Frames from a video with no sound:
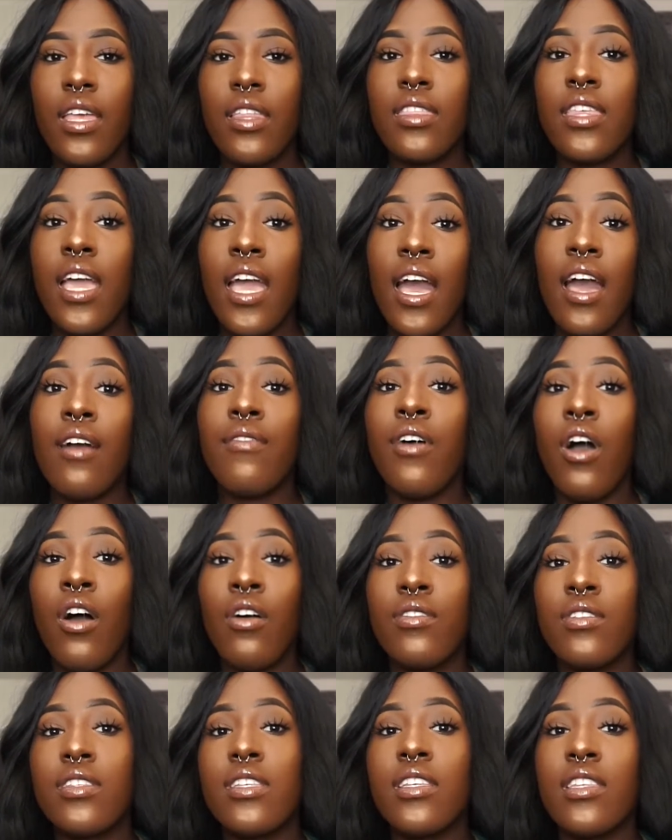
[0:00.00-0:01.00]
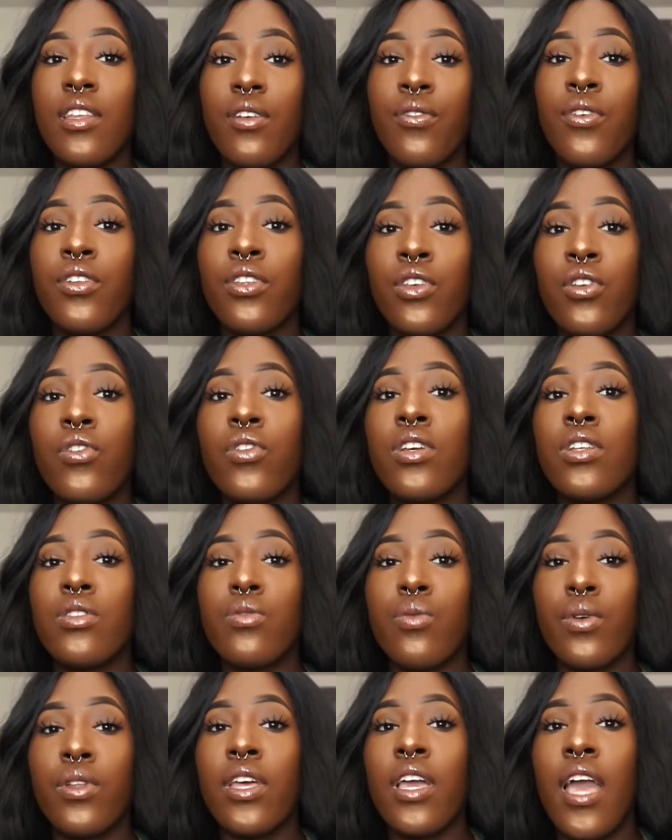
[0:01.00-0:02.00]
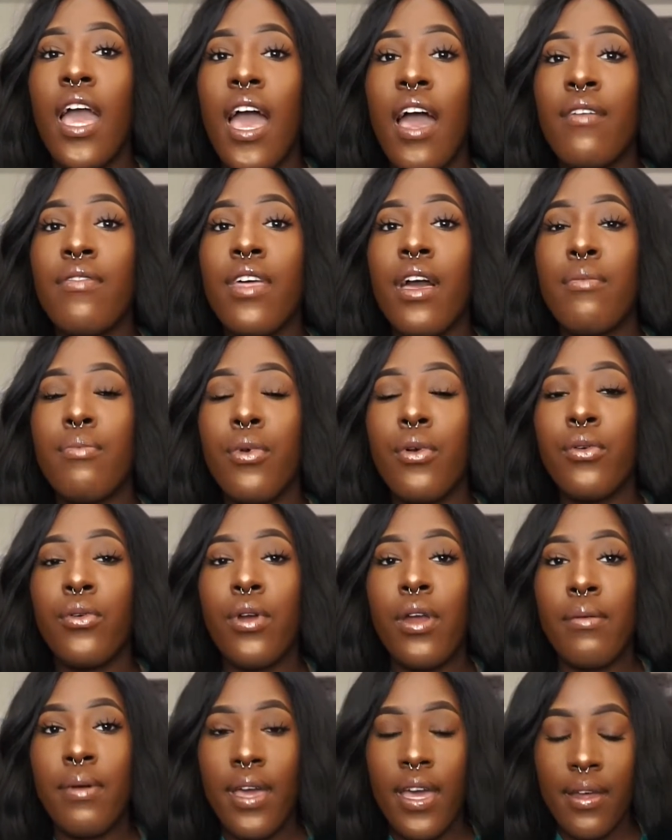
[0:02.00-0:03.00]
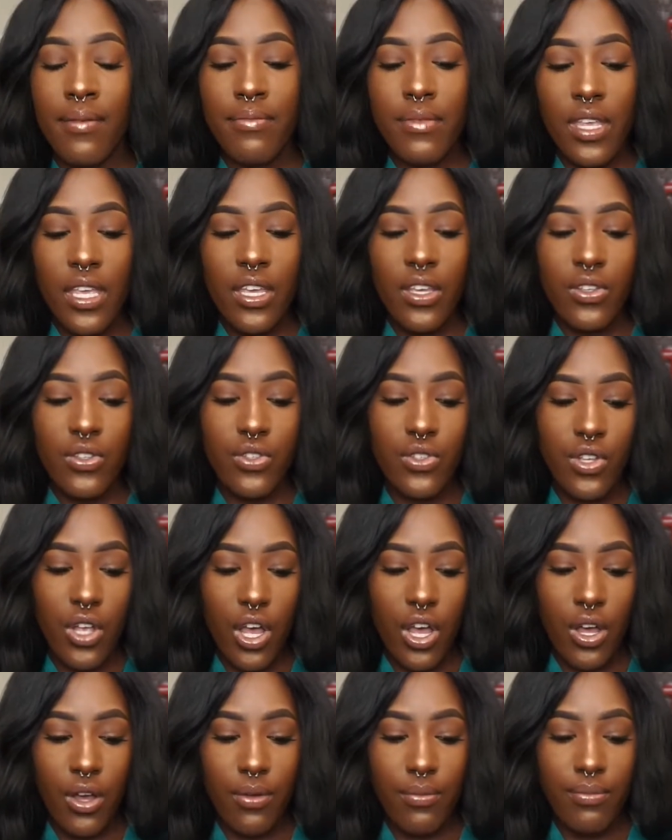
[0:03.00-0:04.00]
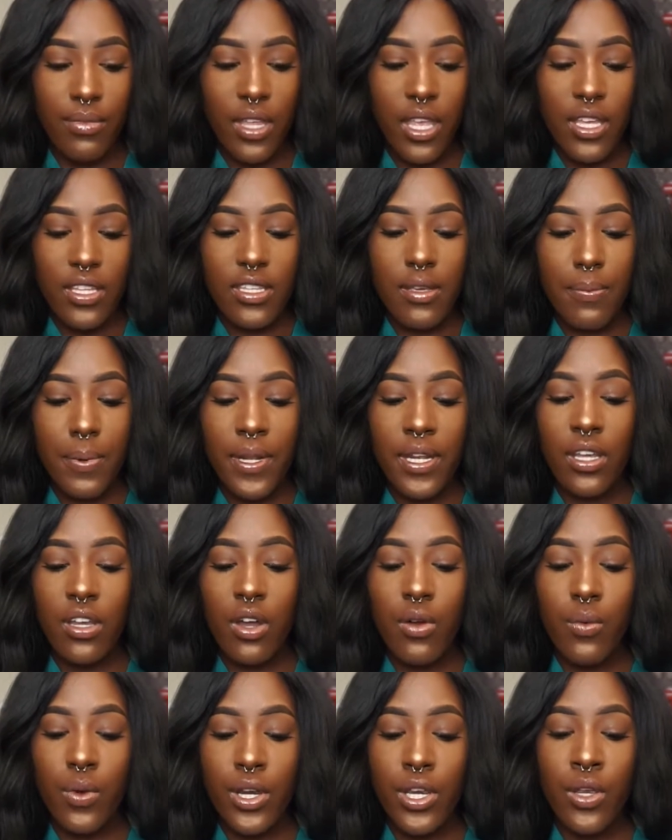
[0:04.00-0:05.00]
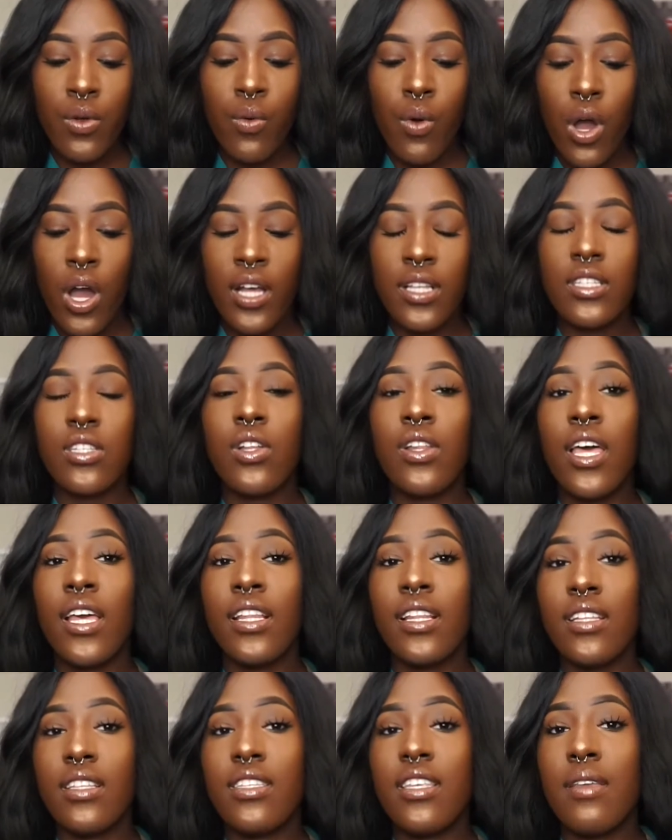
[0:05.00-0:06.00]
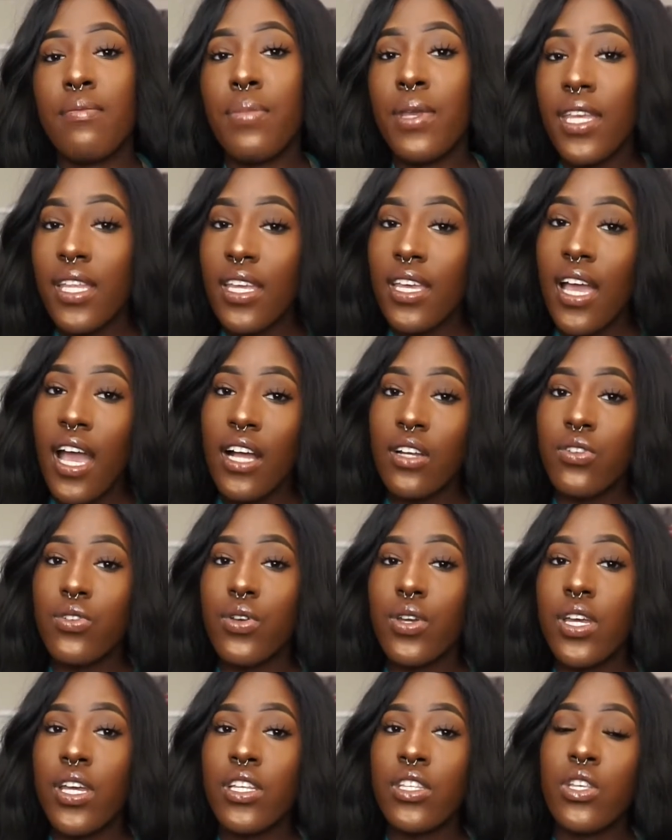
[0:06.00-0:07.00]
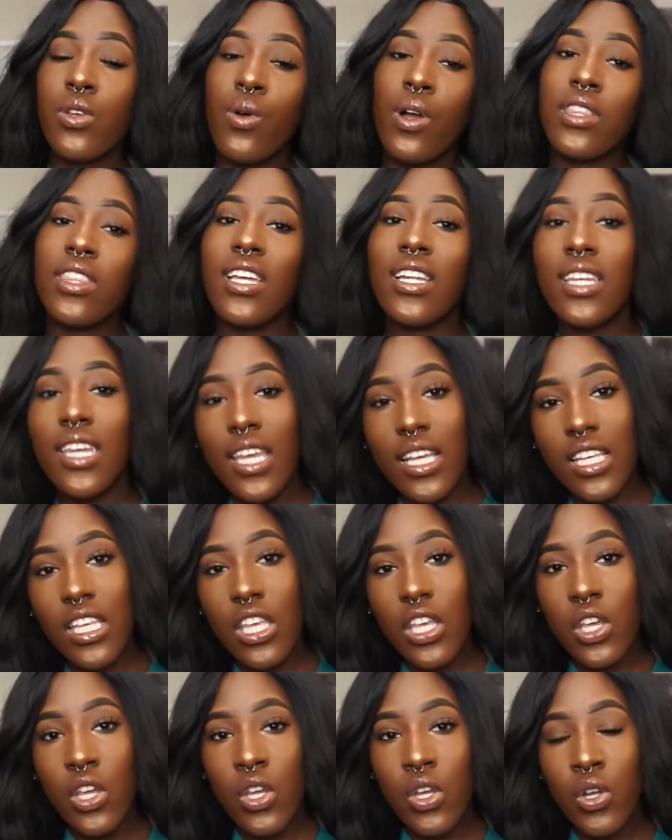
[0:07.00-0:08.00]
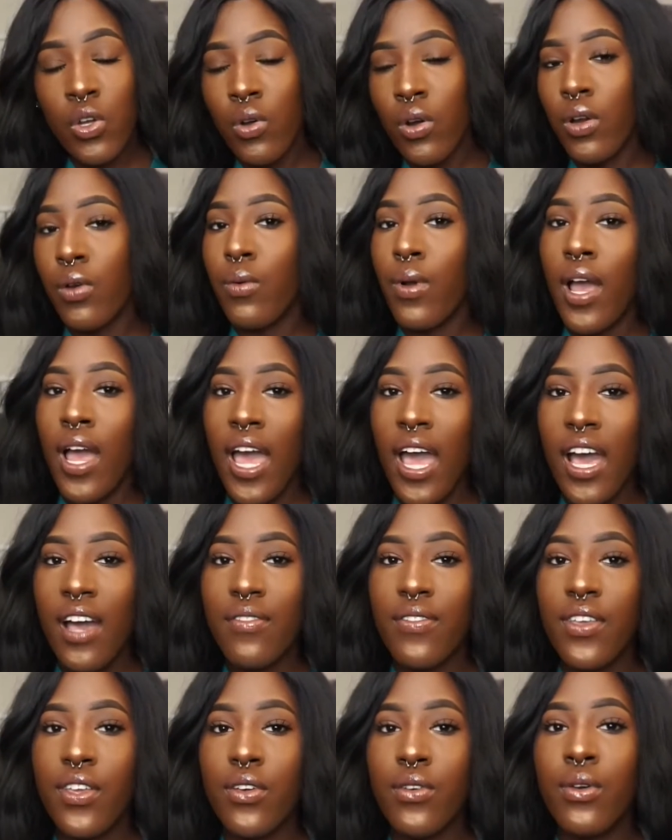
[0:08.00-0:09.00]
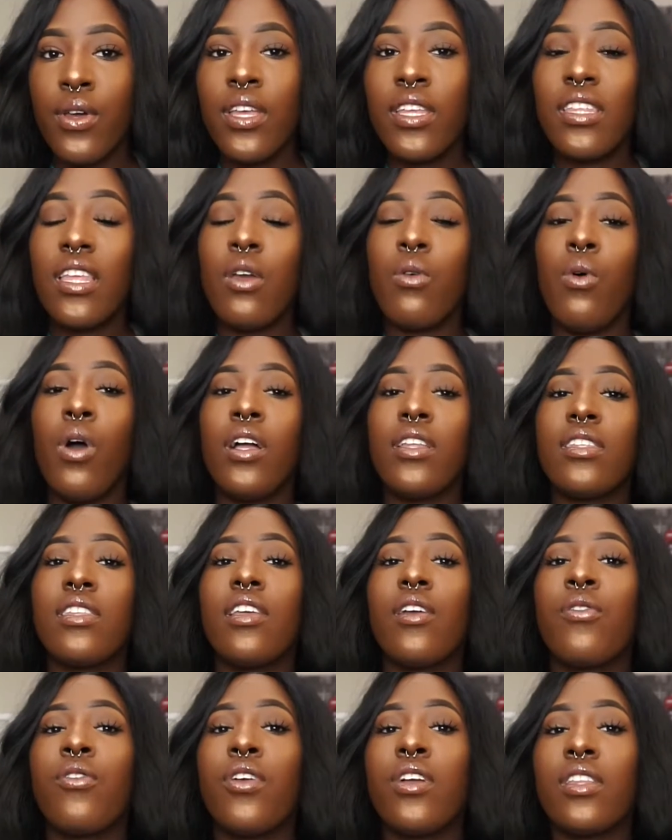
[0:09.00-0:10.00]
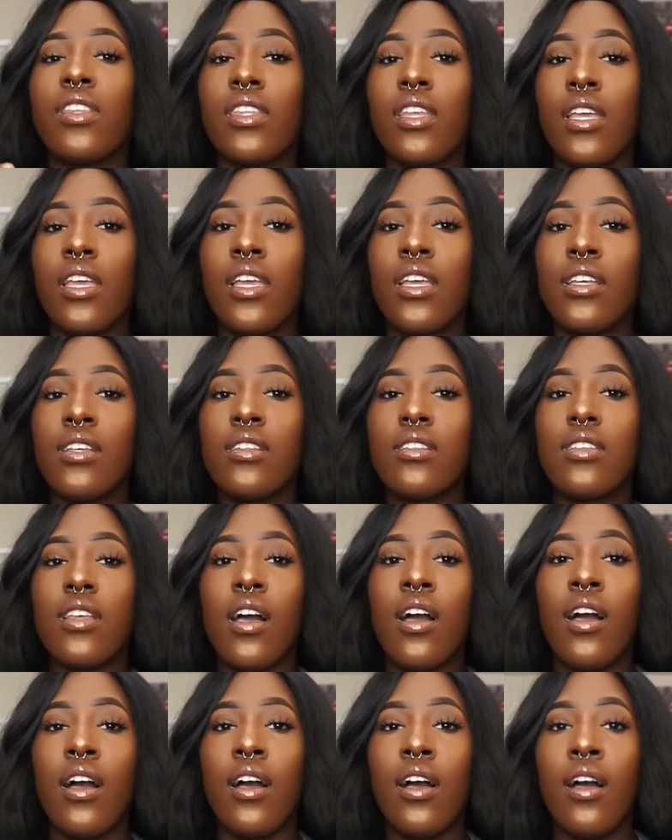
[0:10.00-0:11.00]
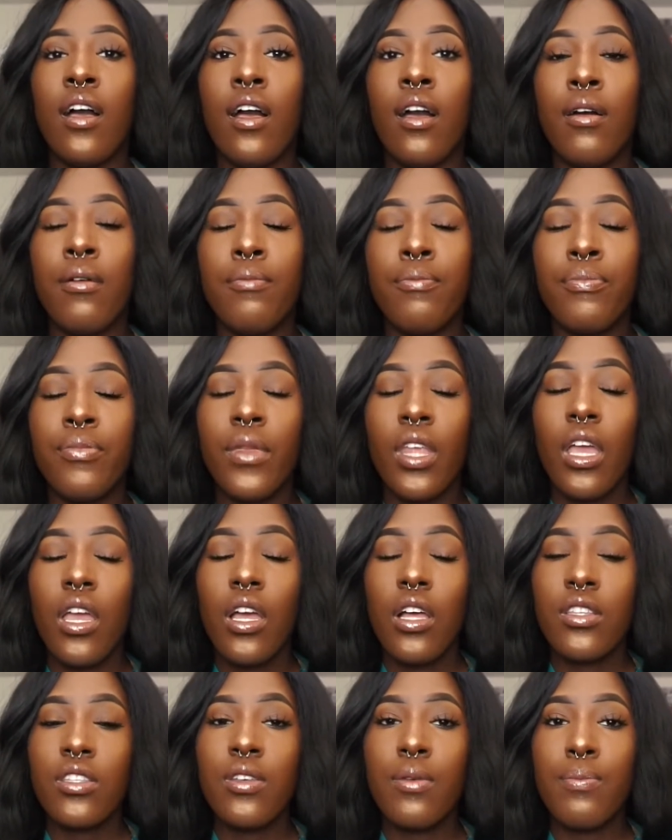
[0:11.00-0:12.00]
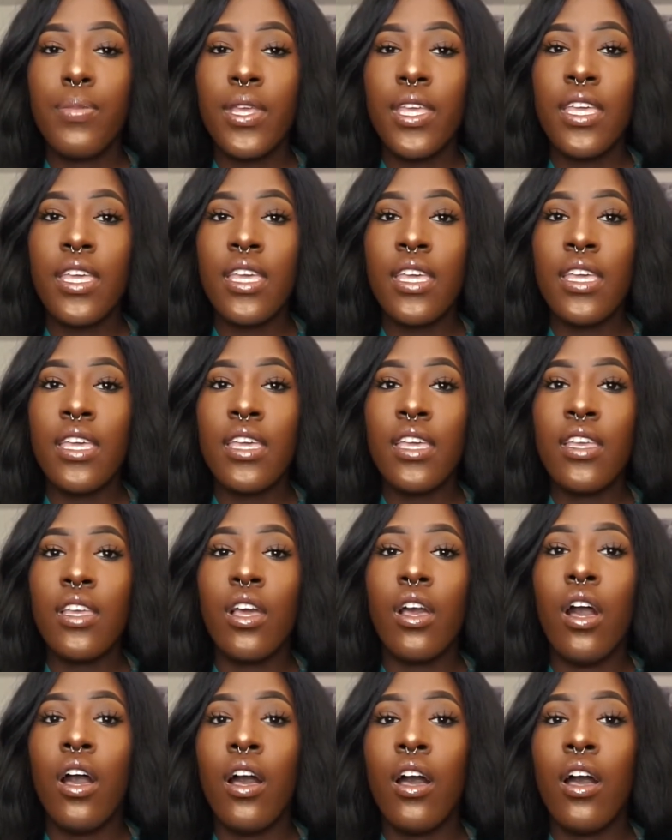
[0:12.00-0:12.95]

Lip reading: they have obviously different units where they have that program at. So depending on where you want, so like let's say pediatrics, you want the NICU or what have you, they want different things to be